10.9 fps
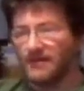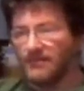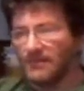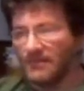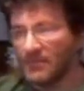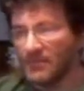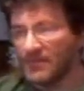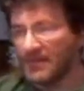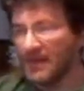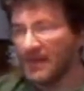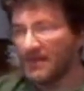It was
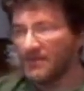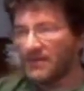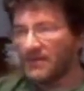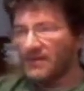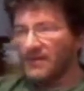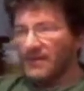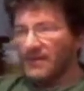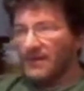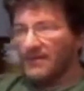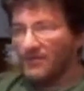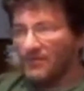an account
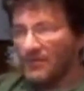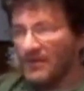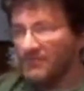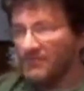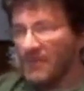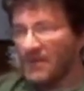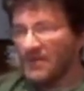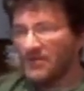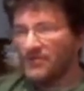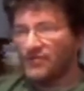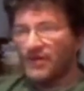under the
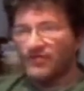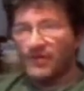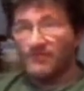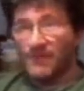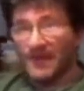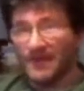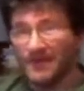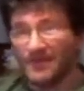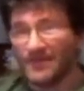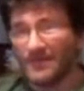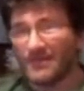moniker JJ
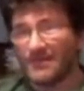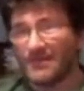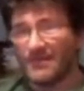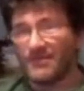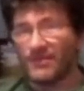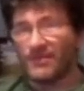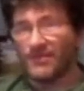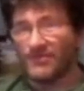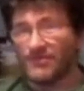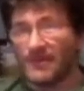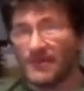Peckus
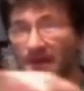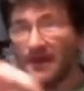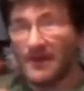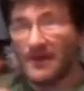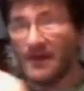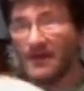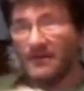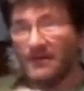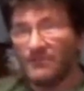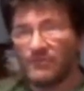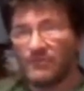III
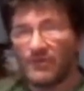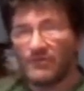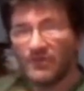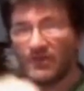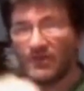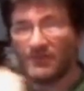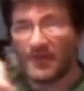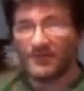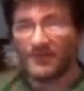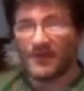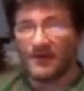III. It goes JJ
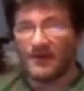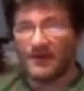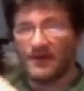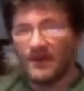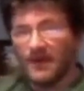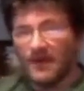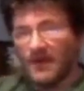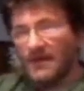Peckus III.